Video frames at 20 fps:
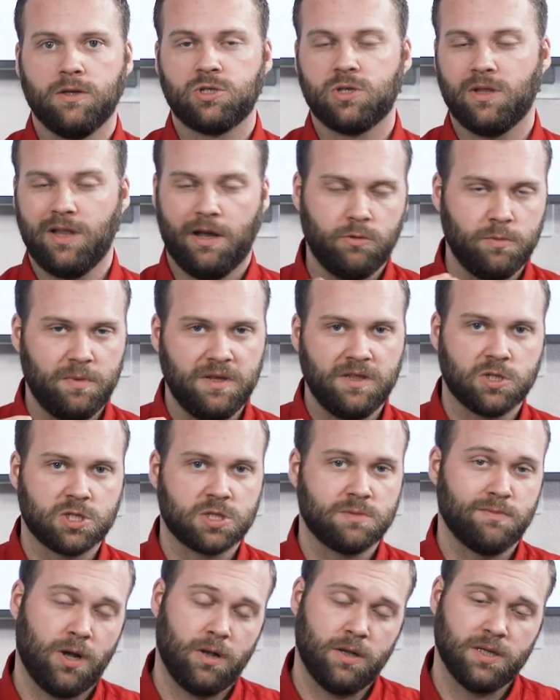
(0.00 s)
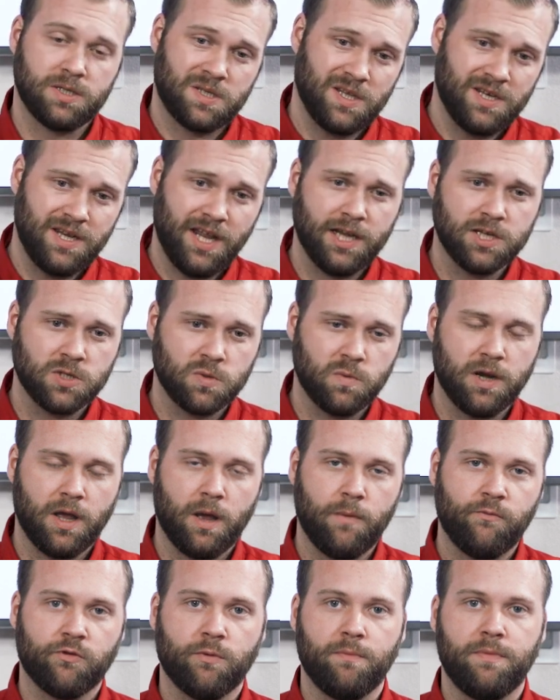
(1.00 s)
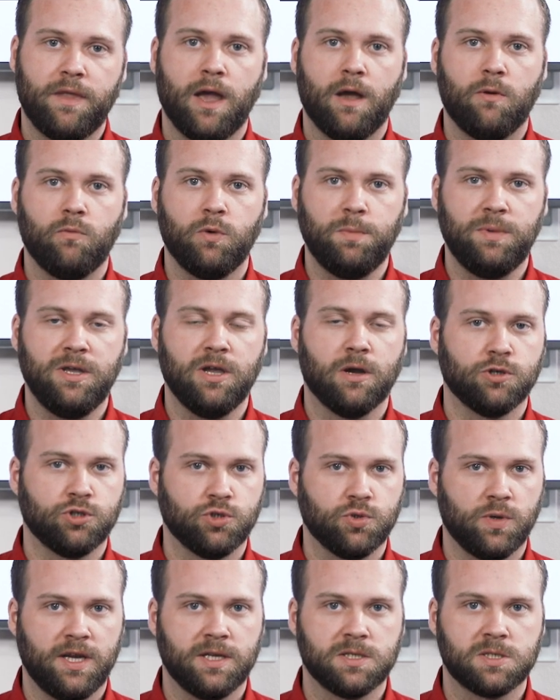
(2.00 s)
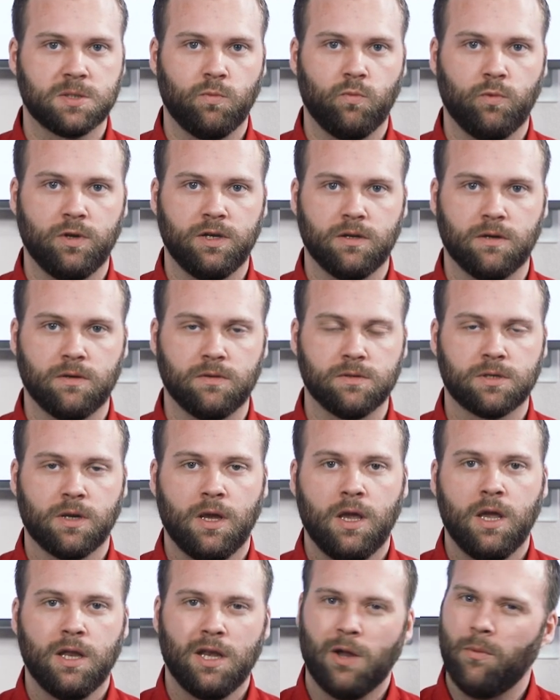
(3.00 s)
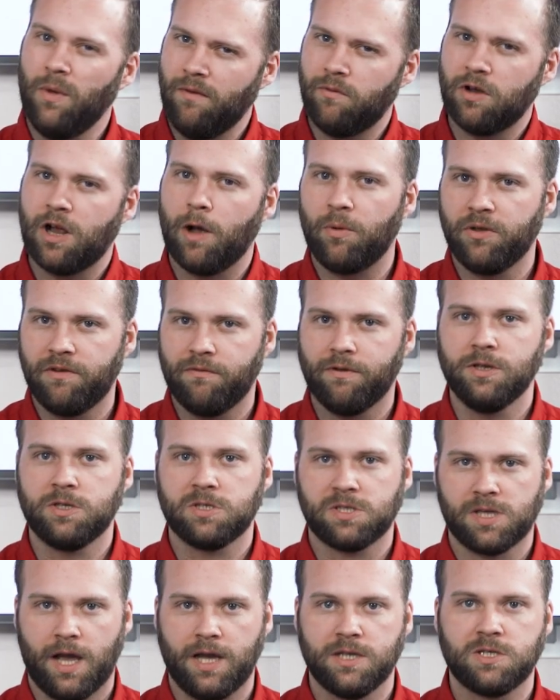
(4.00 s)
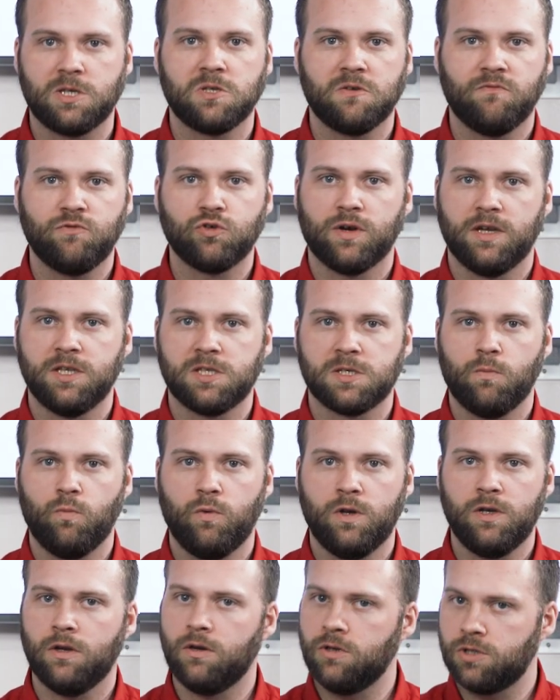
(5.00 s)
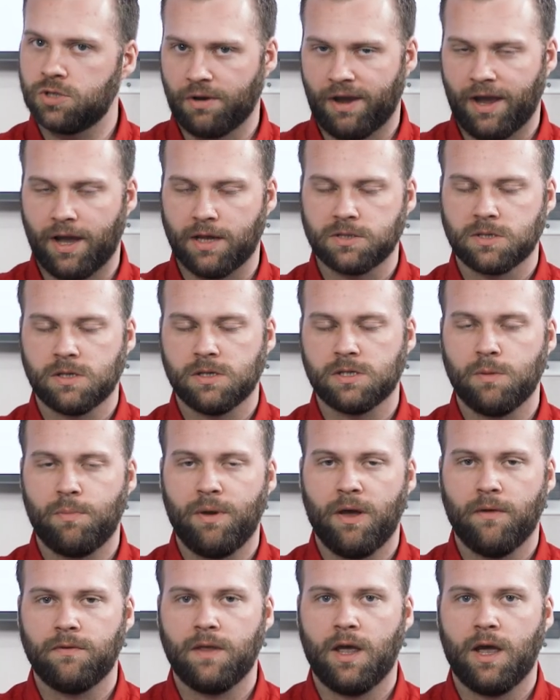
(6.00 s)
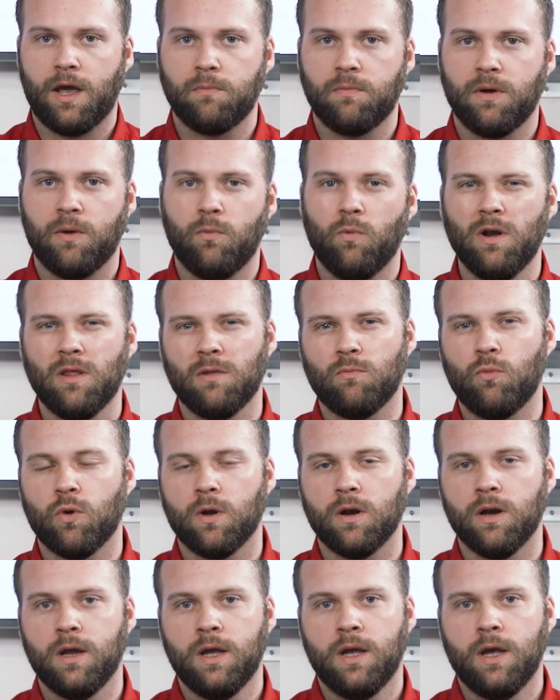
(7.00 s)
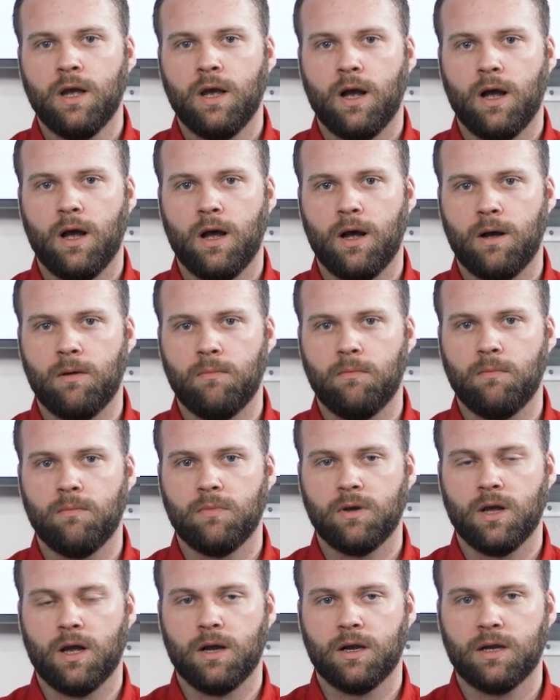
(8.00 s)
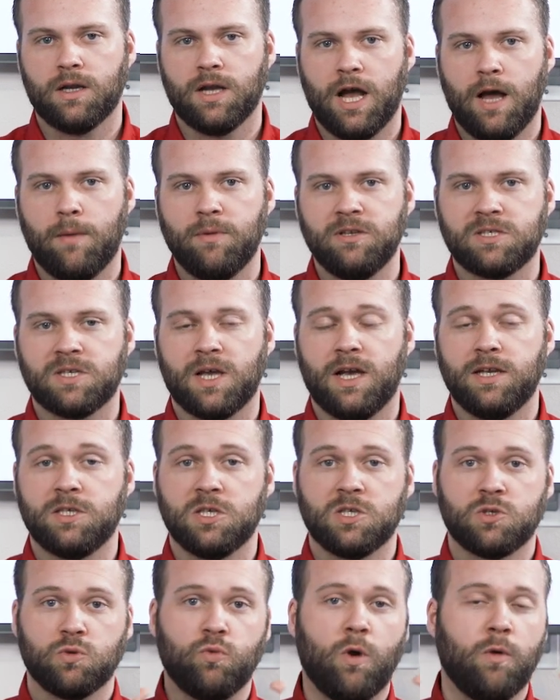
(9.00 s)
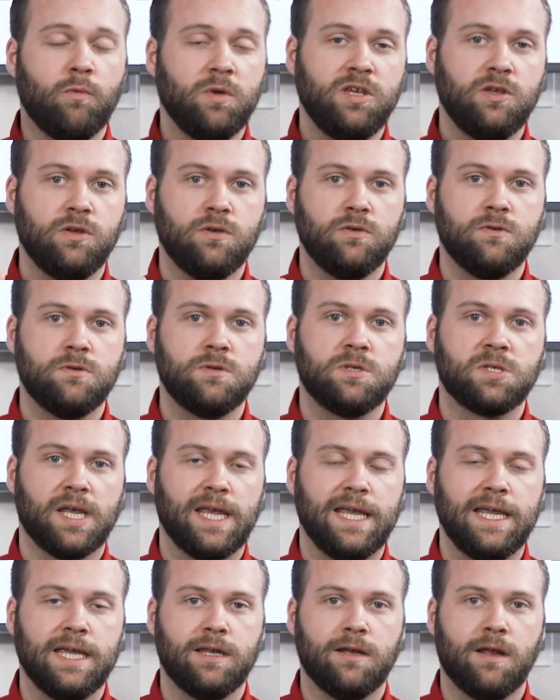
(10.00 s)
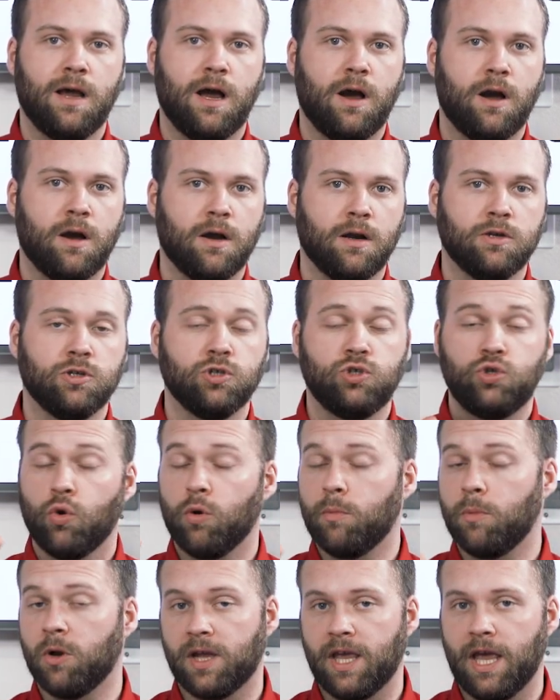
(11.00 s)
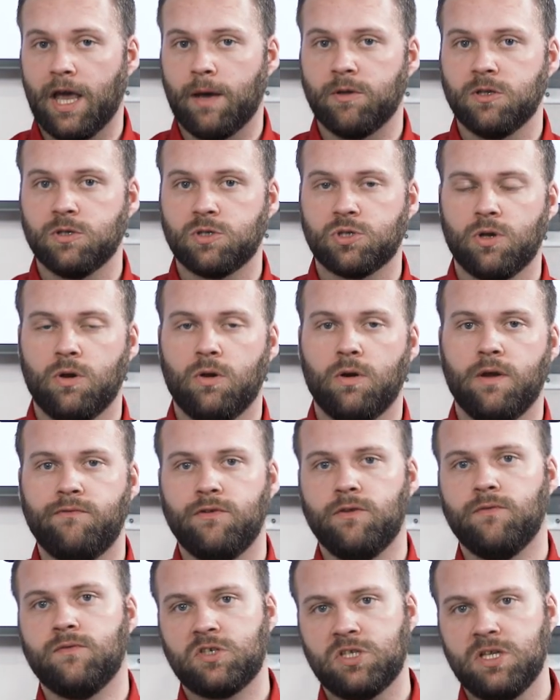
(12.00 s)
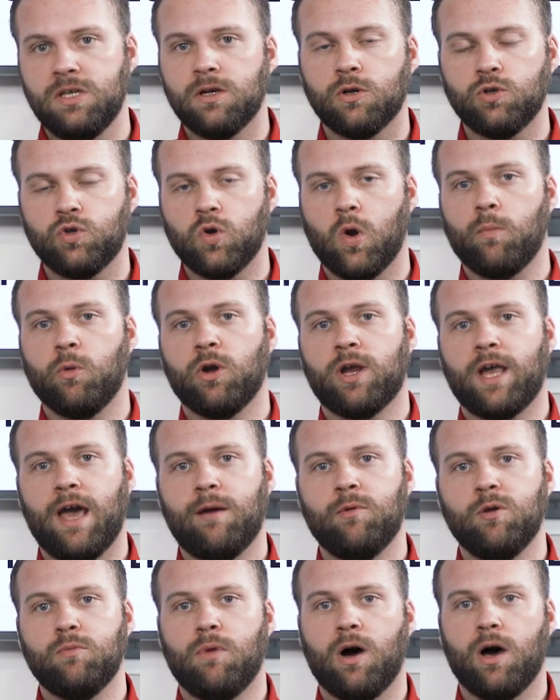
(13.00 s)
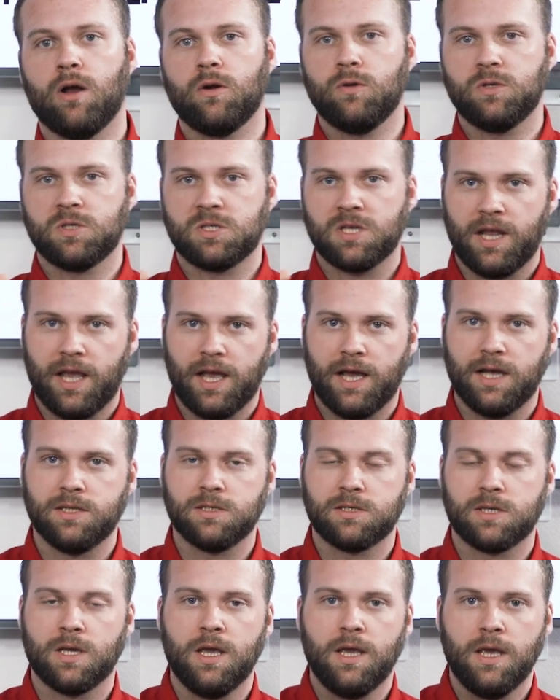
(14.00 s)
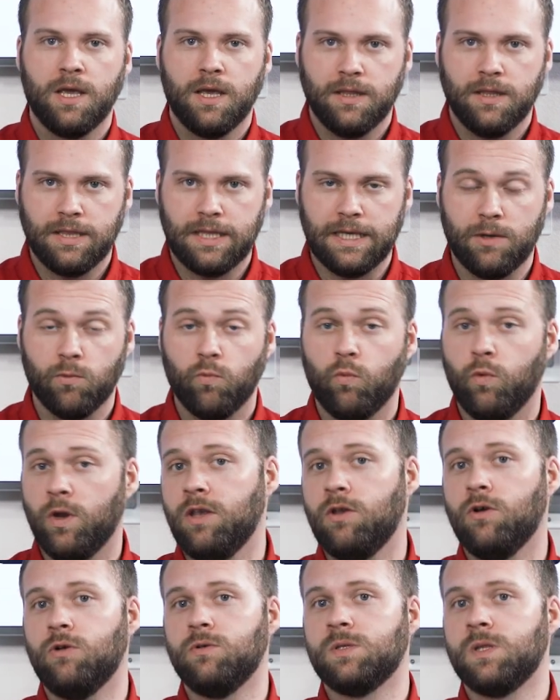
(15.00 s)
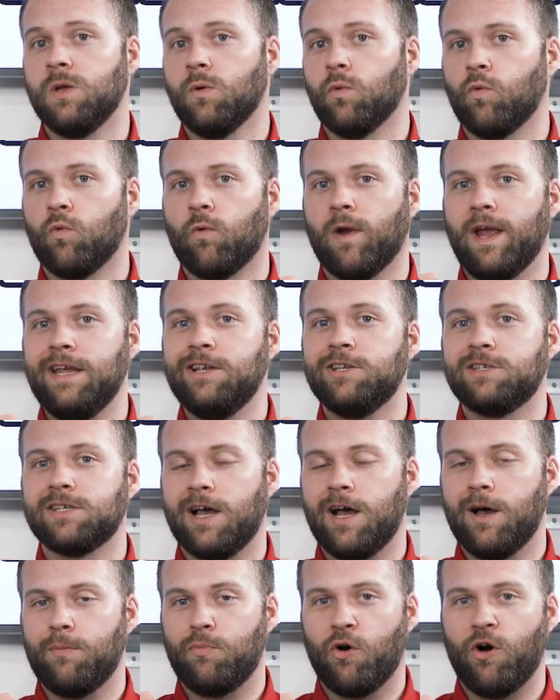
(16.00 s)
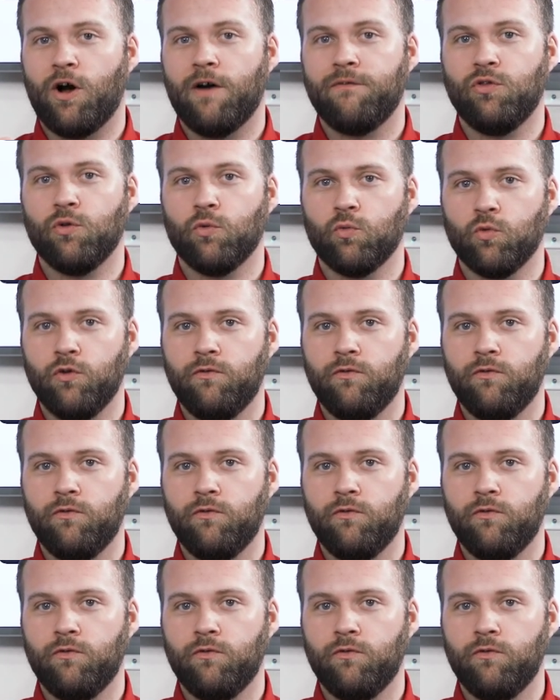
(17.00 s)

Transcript: So that would be the smallest. The next one up from that would be our transom windows. And we have a couple different sizes of transom windows, so ask us about that. But one of the more common sizes is what we use in our dormer cabin. So if you've seen our dormer cabin models, it has the windows that raise up off the